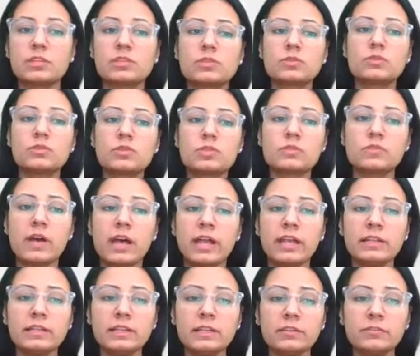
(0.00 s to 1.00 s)
So
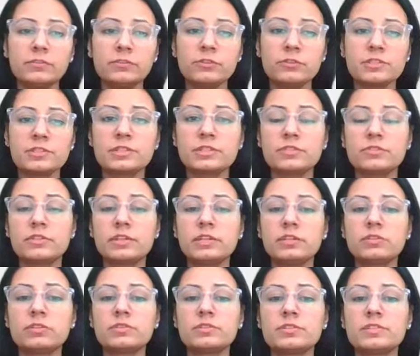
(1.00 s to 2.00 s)
swine influenza
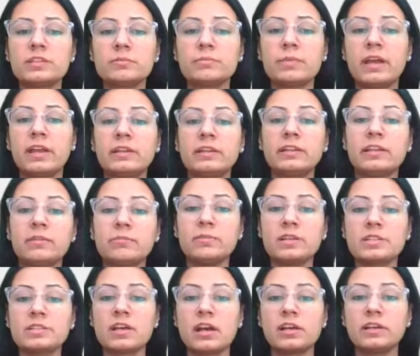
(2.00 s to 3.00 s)
strain causing
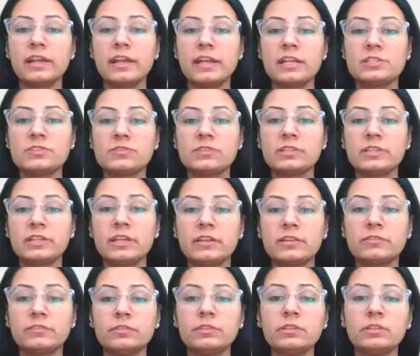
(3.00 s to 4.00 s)
pandemics are
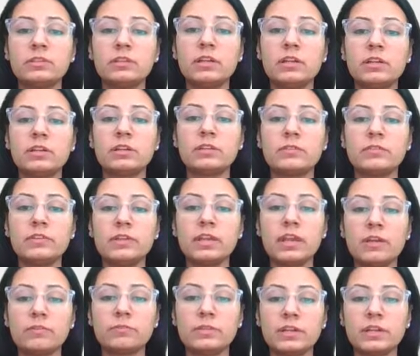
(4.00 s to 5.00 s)
H1N1. We
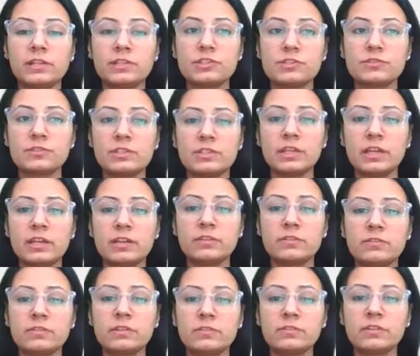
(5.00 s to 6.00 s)
have the
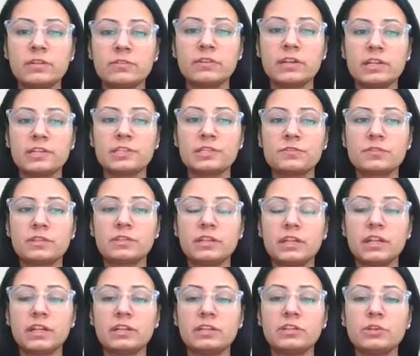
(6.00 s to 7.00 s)
H1N1, we have
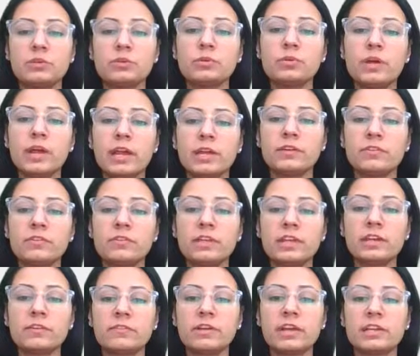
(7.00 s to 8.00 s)
H1N2, and
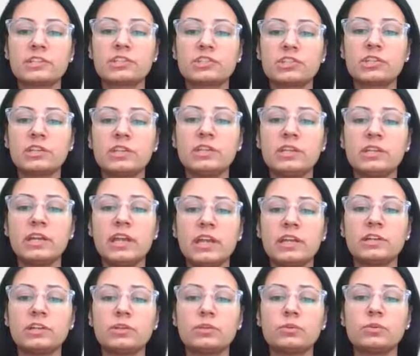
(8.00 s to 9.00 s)
we have
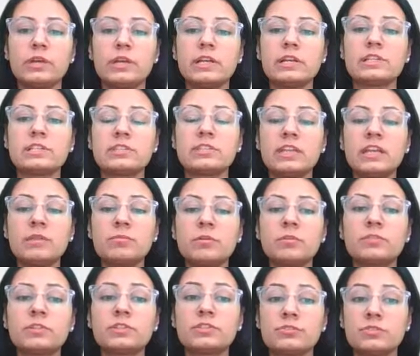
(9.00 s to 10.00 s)
H3N2. Name
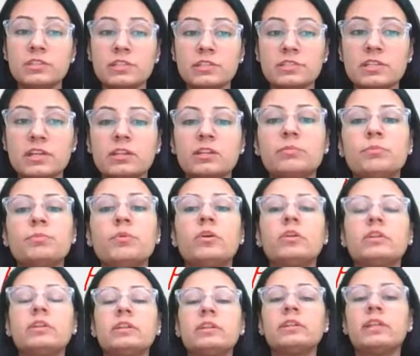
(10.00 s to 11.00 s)
of the strains are
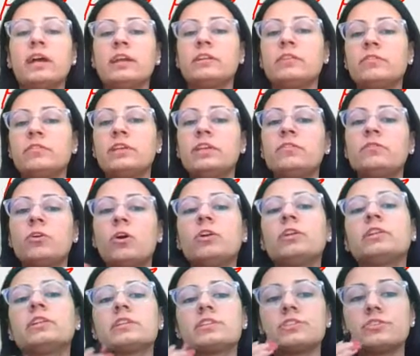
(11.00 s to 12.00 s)
important, that we
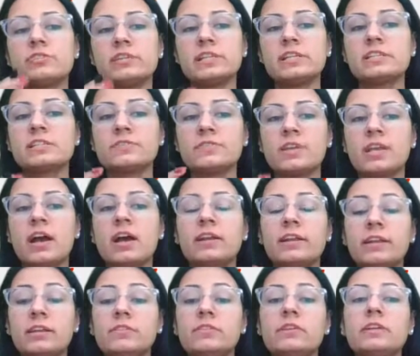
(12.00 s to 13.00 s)
what strains we are
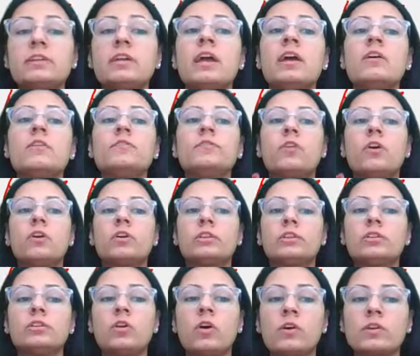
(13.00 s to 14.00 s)
having for
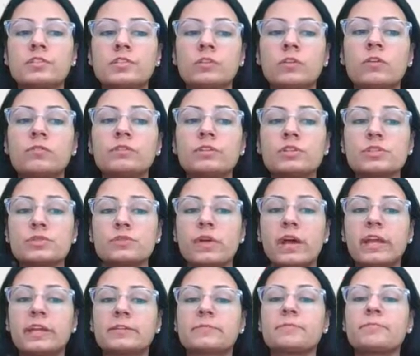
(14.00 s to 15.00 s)
the causing of the
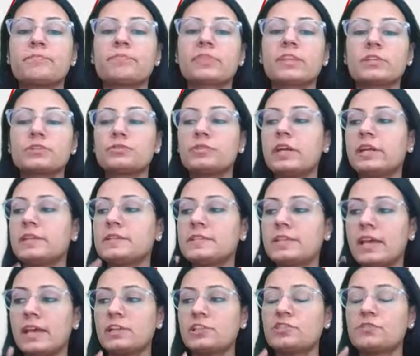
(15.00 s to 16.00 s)
swine. So that is
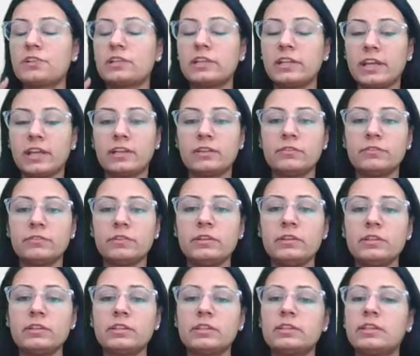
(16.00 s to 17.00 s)
H1N1.
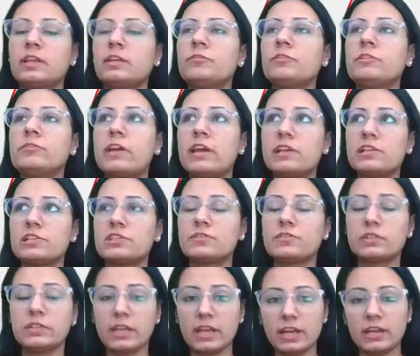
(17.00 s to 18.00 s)
Then we have
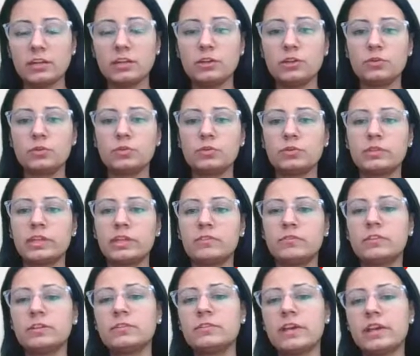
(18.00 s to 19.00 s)
H1N2.
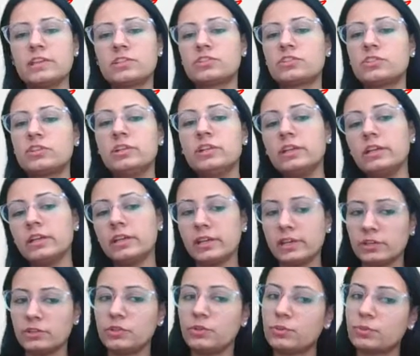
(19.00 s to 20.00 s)
Then we have
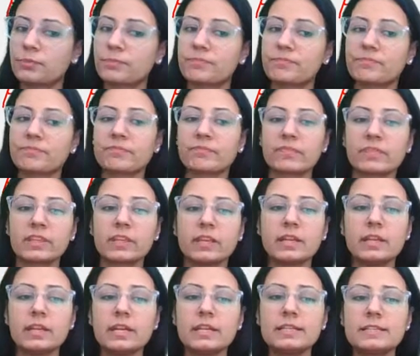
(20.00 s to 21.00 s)
H3N2.
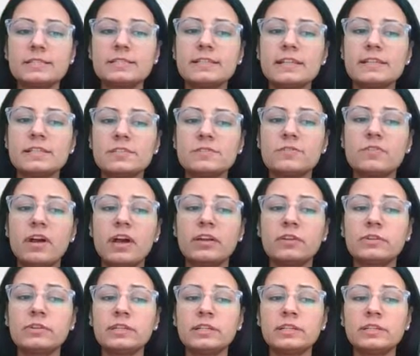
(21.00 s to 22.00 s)
It is less
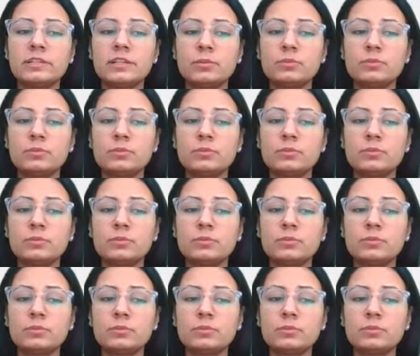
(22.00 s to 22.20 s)
virulent.